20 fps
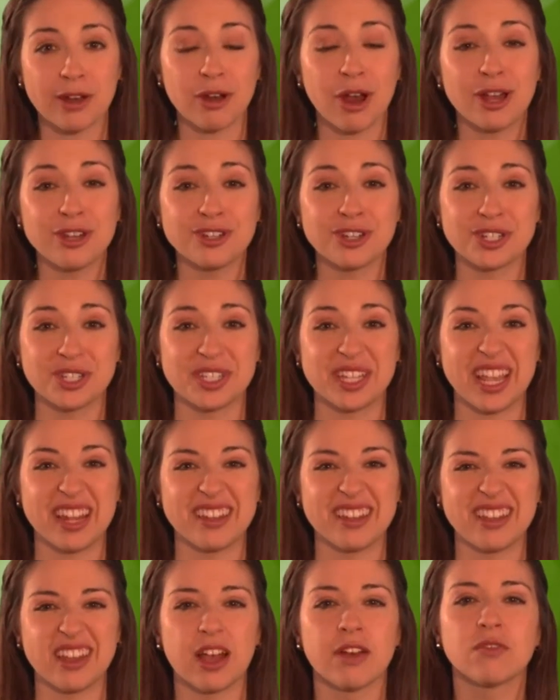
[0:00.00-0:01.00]

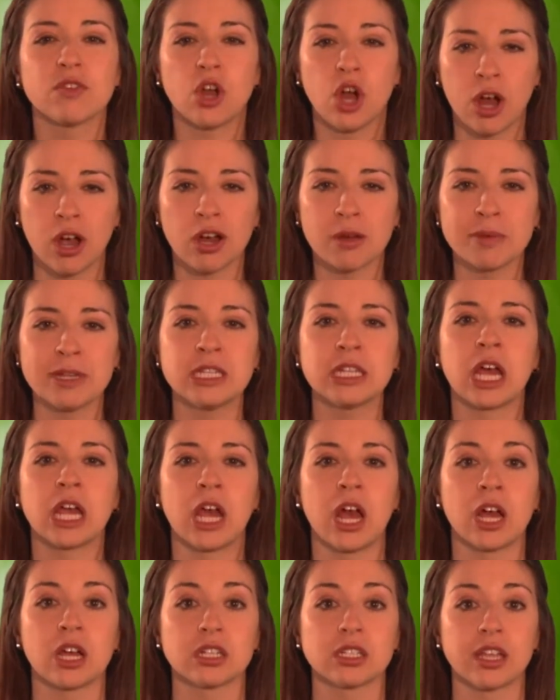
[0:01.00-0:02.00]
understanding of carbon
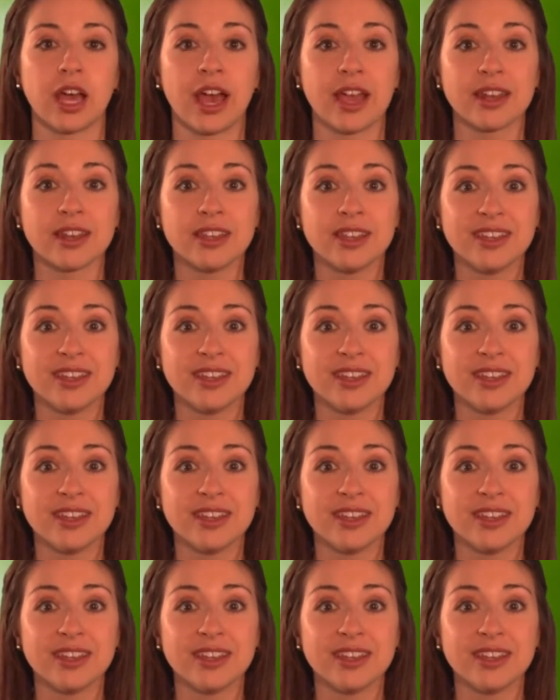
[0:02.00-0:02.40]
dioxide.